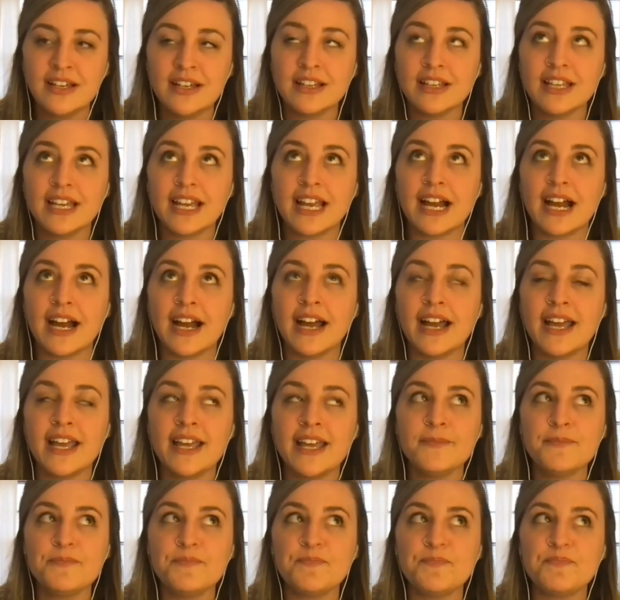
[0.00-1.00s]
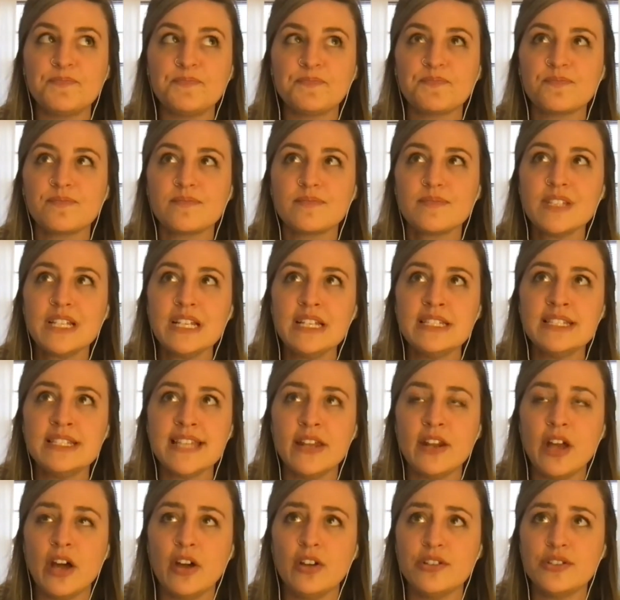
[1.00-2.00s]
Like I
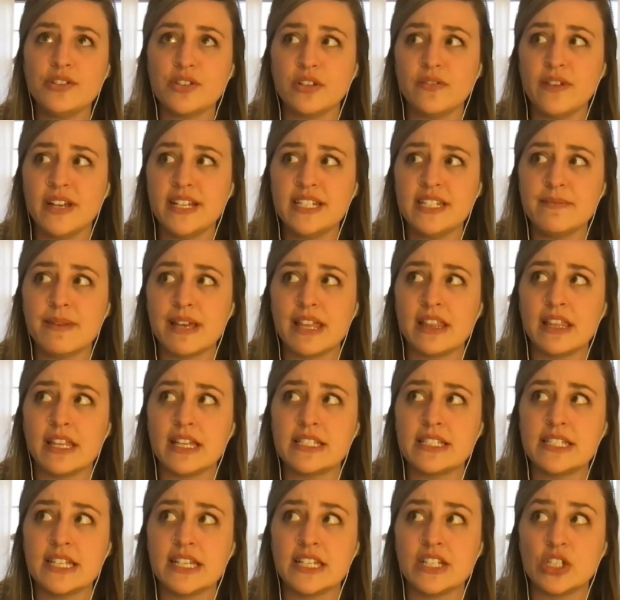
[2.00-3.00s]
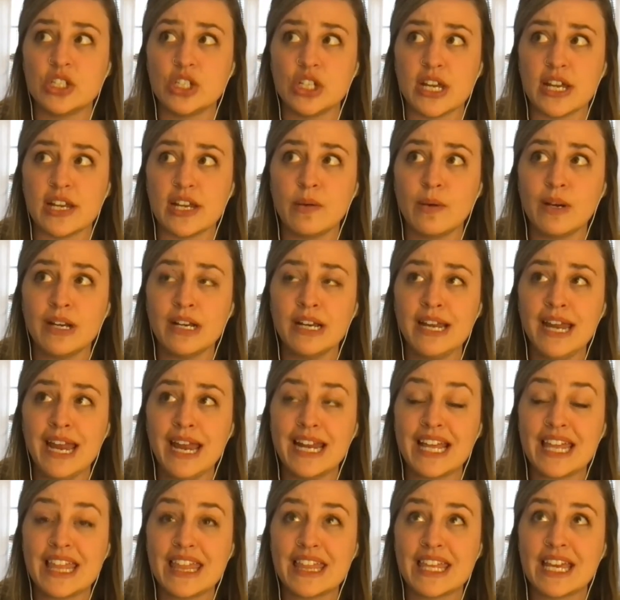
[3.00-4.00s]
sent out a survey to my list in January and
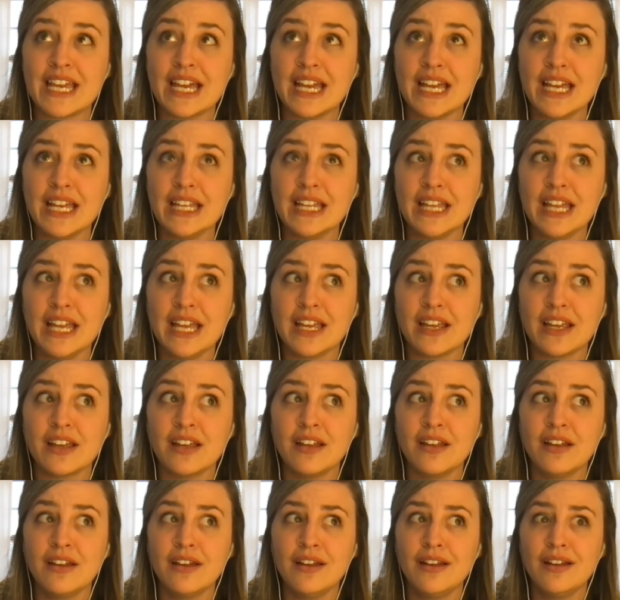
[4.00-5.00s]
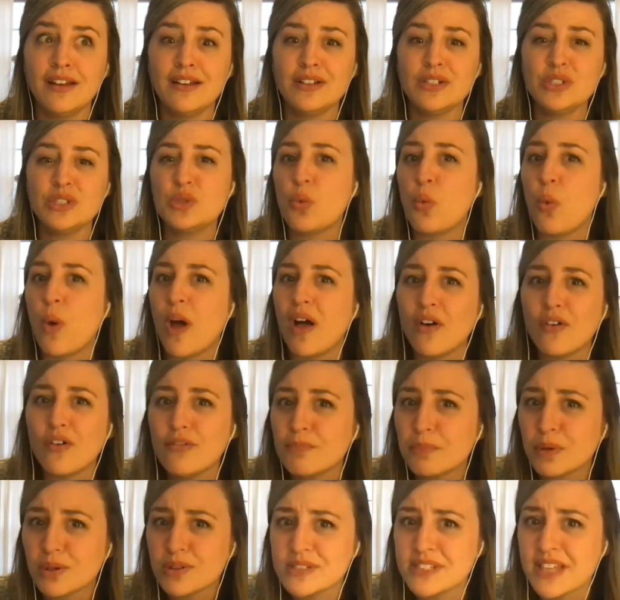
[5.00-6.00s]
I think I had like
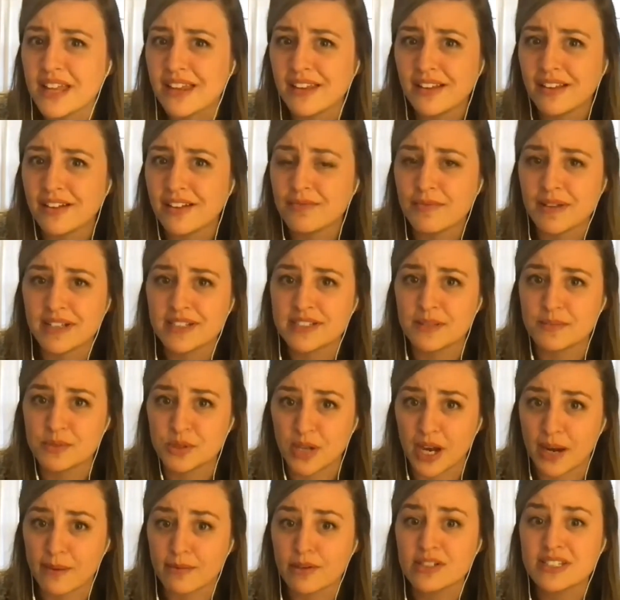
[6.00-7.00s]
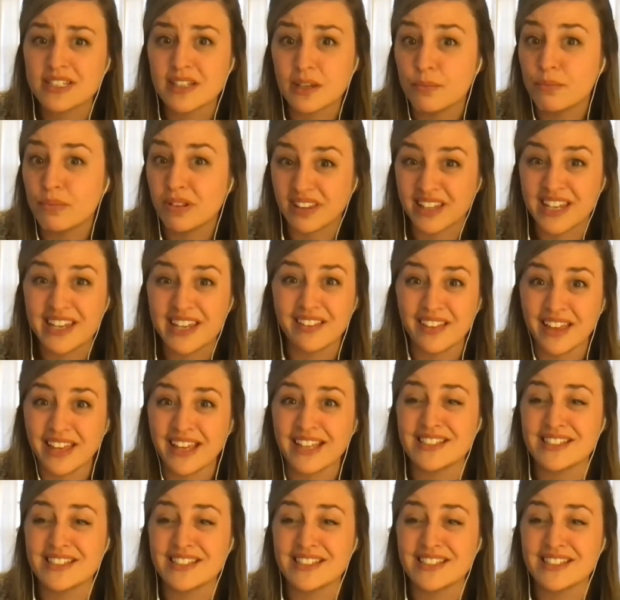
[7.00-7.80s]
12% of my subscribers complete like a